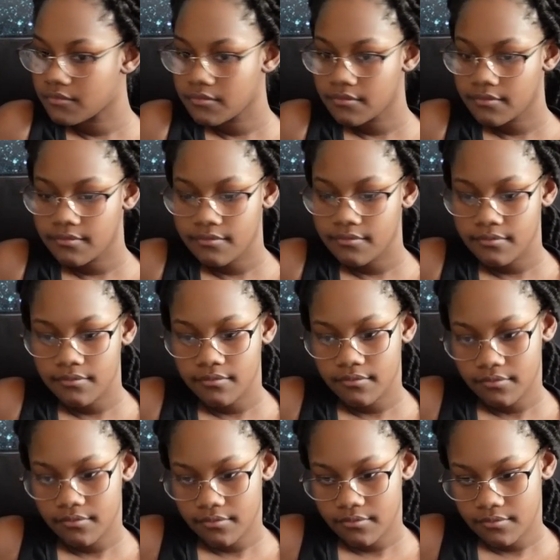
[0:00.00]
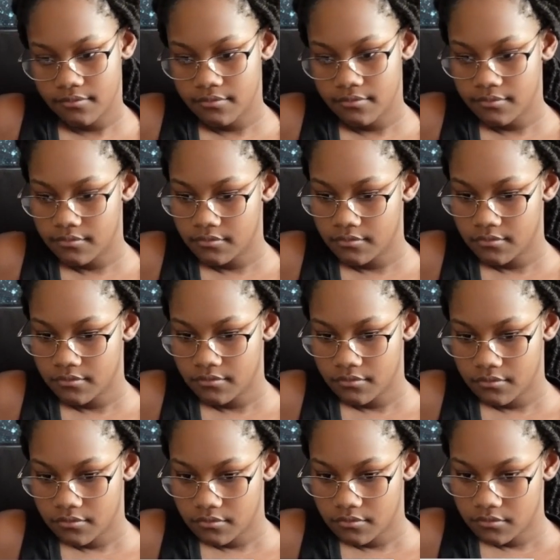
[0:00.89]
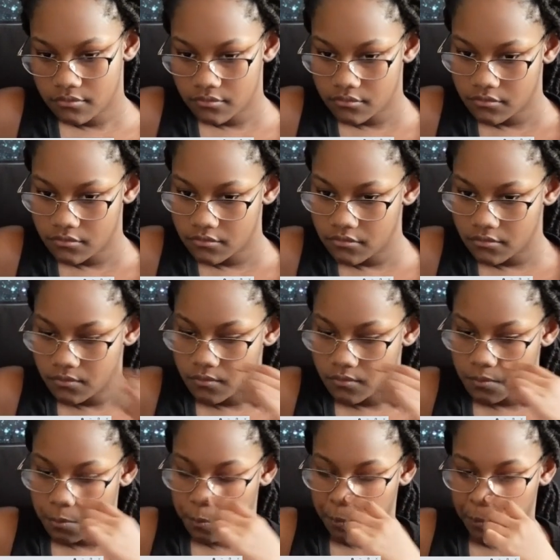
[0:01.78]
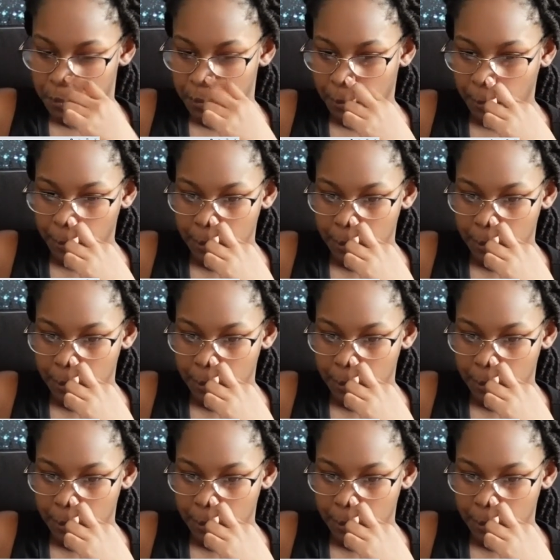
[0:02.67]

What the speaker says: The person shown says nothing.